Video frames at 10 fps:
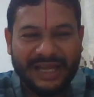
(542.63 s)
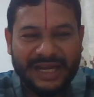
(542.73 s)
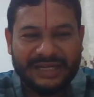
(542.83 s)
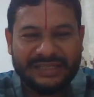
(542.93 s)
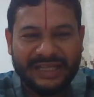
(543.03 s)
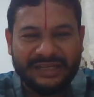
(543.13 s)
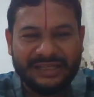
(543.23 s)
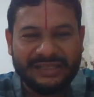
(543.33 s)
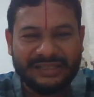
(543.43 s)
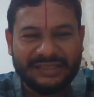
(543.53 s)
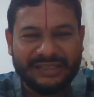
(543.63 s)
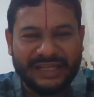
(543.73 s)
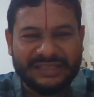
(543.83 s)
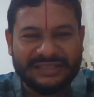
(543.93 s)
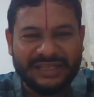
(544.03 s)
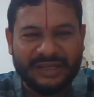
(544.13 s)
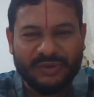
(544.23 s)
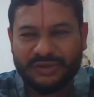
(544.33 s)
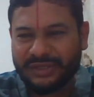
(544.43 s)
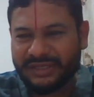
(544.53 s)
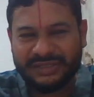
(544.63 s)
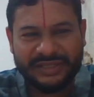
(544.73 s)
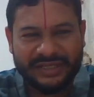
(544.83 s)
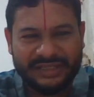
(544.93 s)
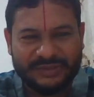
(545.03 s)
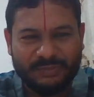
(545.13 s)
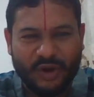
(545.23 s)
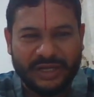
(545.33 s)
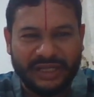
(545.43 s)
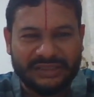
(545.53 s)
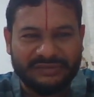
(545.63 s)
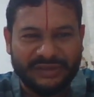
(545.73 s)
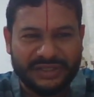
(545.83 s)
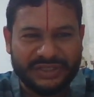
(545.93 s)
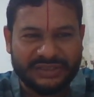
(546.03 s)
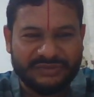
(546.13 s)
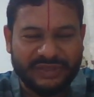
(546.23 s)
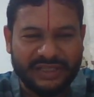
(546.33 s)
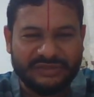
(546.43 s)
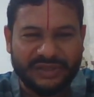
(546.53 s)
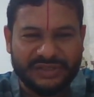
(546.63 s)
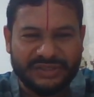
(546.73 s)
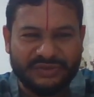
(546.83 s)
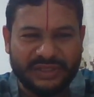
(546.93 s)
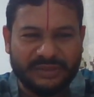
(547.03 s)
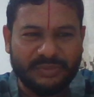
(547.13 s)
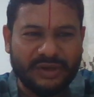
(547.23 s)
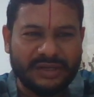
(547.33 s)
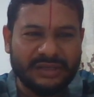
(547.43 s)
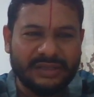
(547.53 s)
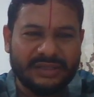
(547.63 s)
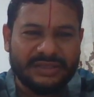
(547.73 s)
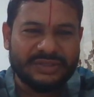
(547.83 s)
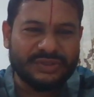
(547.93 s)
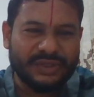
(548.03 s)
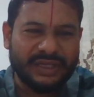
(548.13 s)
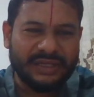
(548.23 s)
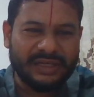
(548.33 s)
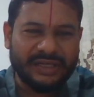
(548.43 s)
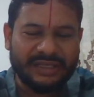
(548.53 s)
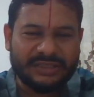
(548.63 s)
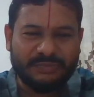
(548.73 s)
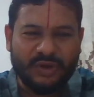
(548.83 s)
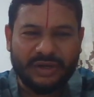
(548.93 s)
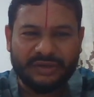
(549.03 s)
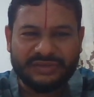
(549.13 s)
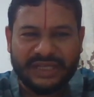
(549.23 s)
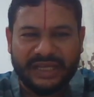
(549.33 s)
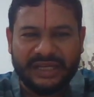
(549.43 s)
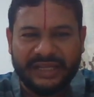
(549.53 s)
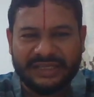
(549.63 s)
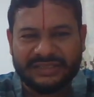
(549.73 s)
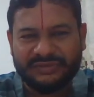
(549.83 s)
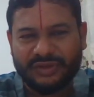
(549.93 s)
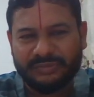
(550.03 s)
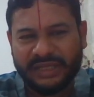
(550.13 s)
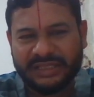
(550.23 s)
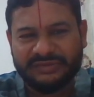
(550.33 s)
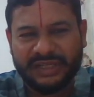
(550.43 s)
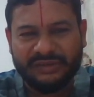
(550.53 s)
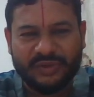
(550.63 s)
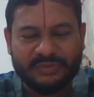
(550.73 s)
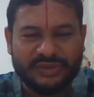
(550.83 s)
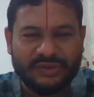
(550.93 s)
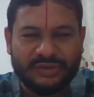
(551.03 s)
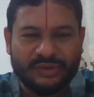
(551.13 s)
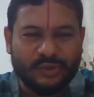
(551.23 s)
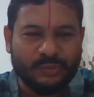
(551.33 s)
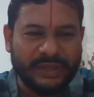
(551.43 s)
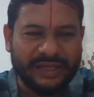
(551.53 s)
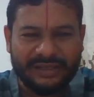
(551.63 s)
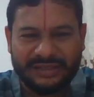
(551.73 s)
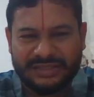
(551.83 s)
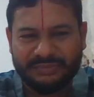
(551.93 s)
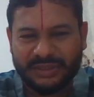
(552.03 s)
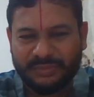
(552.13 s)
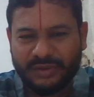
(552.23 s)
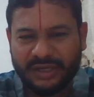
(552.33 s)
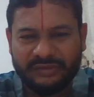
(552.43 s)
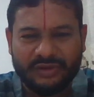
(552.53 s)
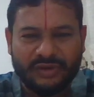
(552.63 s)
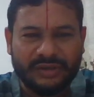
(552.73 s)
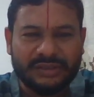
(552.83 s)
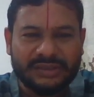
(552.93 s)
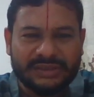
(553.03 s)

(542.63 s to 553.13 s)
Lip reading: And then the next thing I want to illustrate is plotting the functions, various functions you can plot. So here it is plot of sine x from x varying from 0 to 2 pi, a simple plot I've drawn.